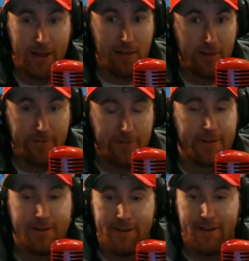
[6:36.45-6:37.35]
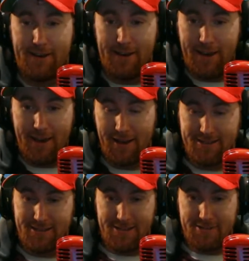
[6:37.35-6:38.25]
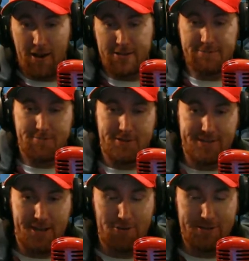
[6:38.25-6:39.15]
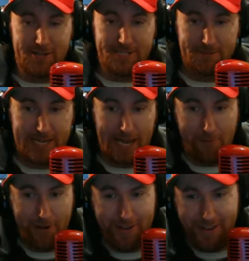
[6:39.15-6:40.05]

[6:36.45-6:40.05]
I love it and it's, awesome because I always got someone to game with